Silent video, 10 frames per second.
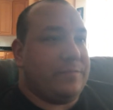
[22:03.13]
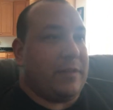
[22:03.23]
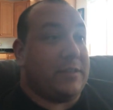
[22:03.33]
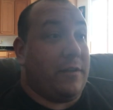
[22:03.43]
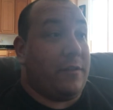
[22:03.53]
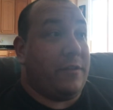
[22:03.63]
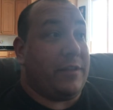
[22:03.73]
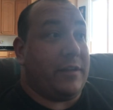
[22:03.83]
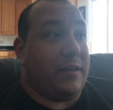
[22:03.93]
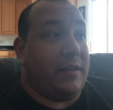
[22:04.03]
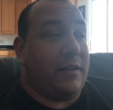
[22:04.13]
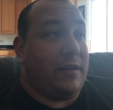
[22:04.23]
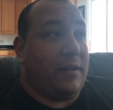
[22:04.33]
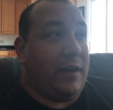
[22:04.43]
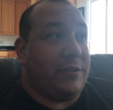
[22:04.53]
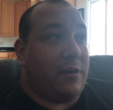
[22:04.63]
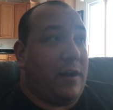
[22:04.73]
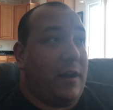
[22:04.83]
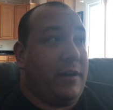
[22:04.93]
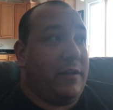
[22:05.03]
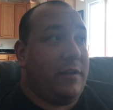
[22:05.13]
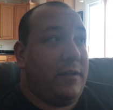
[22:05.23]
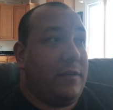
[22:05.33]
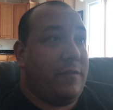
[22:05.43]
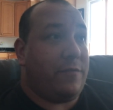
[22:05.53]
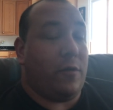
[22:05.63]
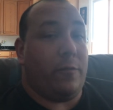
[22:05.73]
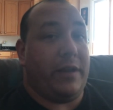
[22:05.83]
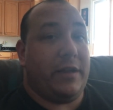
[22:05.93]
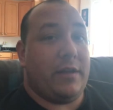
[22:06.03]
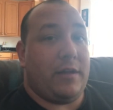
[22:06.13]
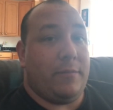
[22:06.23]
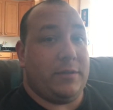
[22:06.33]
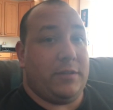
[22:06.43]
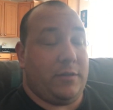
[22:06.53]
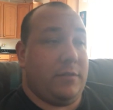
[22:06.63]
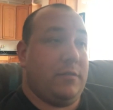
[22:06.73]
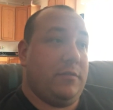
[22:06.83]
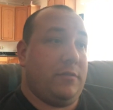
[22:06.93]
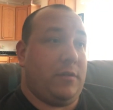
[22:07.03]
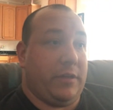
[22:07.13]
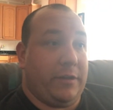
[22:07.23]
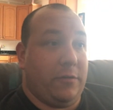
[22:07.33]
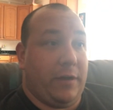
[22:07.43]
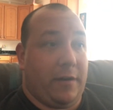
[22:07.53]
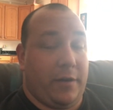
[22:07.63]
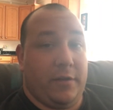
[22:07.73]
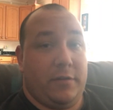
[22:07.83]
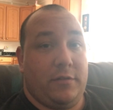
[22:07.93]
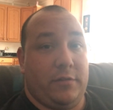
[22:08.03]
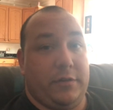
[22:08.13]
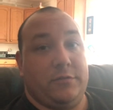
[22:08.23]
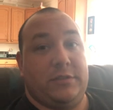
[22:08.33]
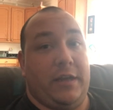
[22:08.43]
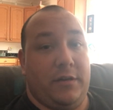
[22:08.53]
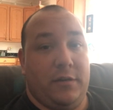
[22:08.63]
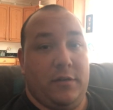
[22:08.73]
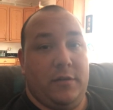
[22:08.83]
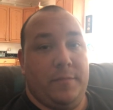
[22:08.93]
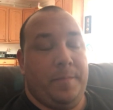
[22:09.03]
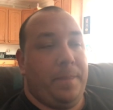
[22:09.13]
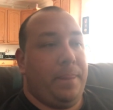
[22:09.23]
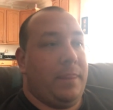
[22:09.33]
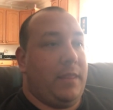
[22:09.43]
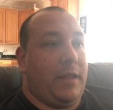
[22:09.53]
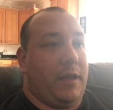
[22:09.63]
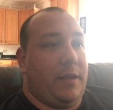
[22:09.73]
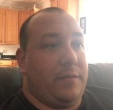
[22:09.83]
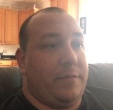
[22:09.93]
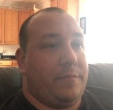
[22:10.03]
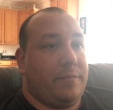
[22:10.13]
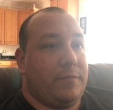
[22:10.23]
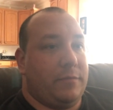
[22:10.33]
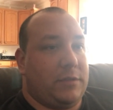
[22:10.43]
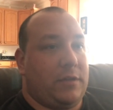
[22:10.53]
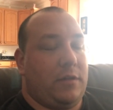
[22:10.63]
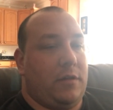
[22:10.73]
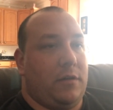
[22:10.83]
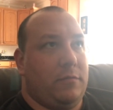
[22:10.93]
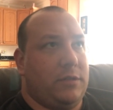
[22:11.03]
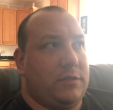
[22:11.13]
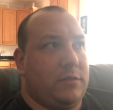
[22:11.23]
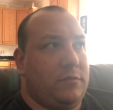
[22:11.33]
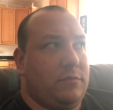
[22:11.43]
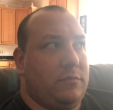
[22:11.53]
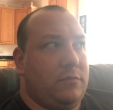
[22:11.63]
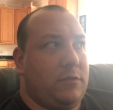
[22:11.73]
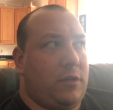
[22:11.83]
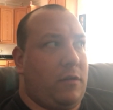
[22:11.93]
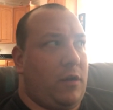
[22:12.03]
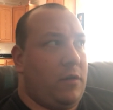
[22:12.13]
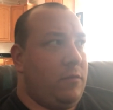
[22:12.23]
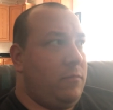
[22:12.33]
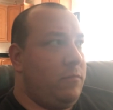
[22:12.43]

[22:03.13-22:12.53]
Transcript: That's another thing that I tried for a week. I went to a legal area, legal state, and it was what was it, Colorado?